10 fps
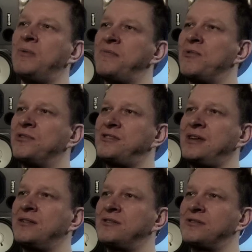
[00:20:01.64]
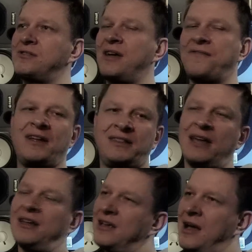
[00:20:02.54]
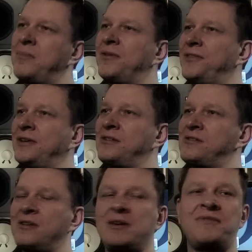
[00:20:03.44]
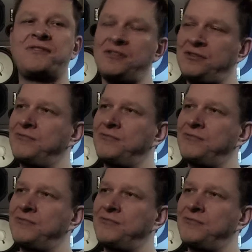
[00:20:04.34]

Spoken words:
with more singers and stuff. And I'd done a couple of things like with Sister